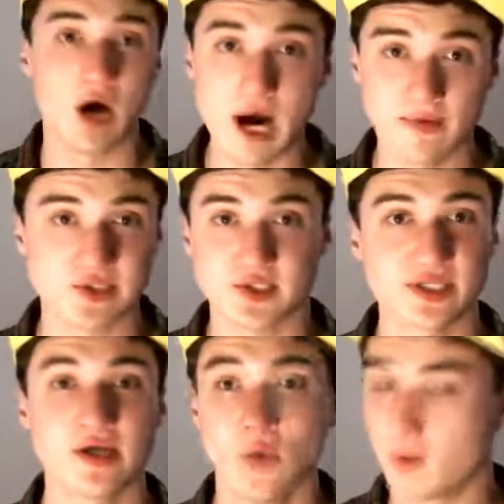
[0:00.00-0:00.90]

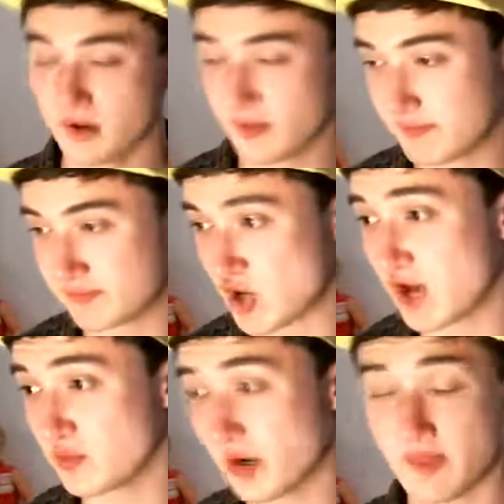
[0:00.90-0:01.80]
obviously,
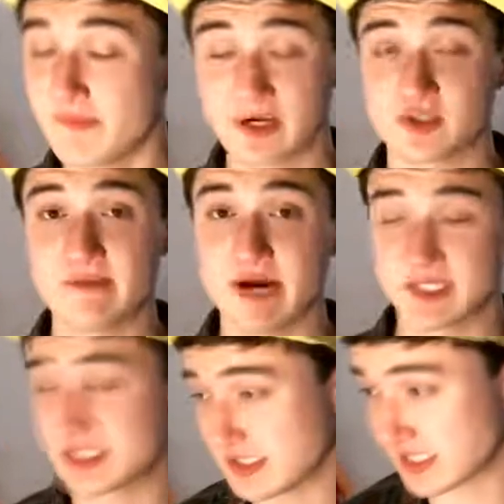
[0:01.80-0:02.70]
probably one of the better
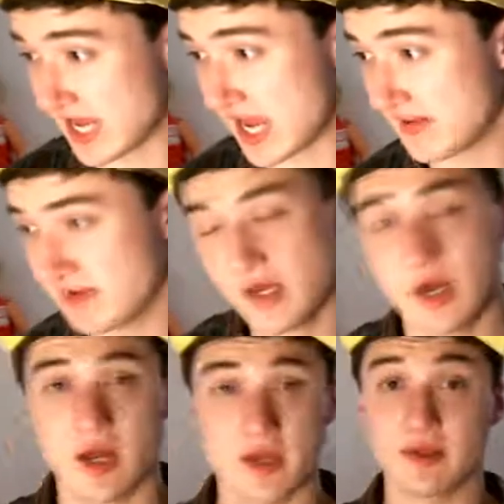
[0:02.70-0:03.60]
D-Maxes in the game
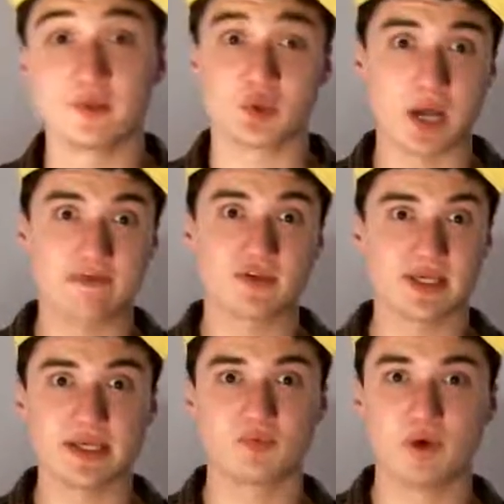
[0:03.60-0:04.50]
in Draft
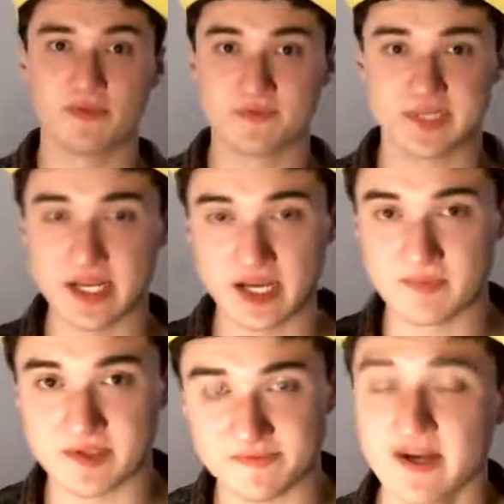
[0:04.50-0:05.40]
League with setting
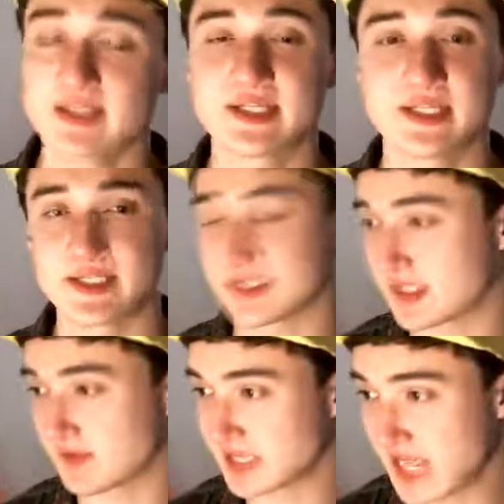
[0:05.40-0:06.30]
up defenses and
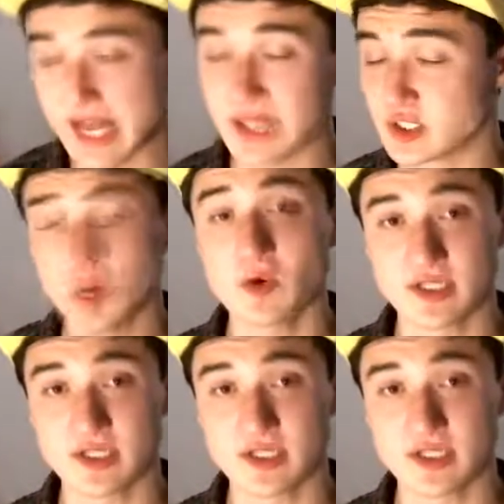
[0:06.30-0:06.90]
stuff like that. I don't want to